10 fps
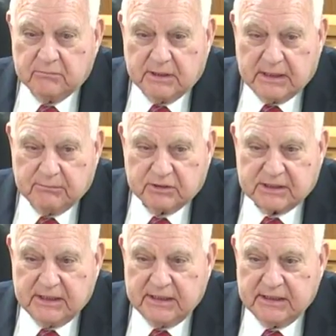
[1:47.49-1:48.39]
But I'm going
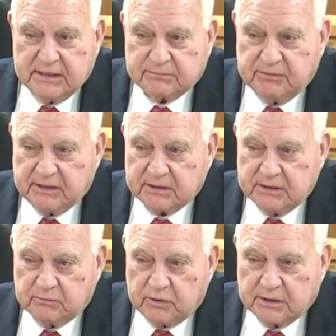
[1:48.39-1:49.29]
to tell you, it's been a
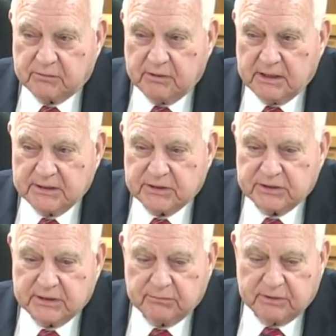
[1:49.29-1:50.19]
good working
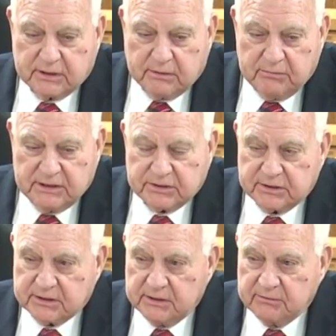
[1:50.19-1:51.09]
relationship with the
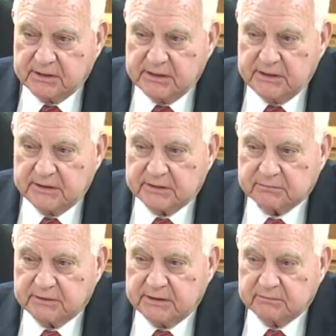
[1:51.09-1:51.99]
commissioners over the
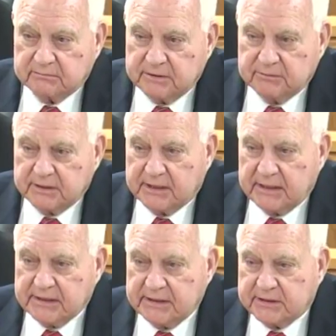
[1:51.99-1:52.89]
years. We were
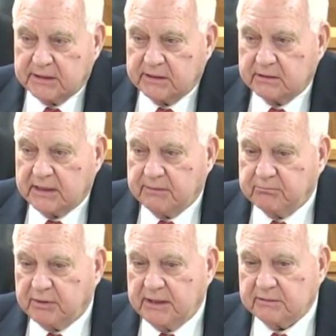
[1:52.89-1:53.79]
not at each other, and
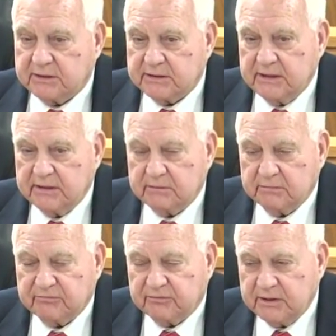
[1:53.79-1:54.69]
I'm proud to say they're
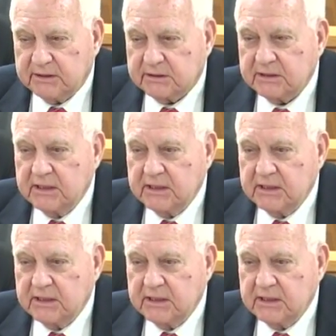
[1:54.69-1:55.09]
my friends.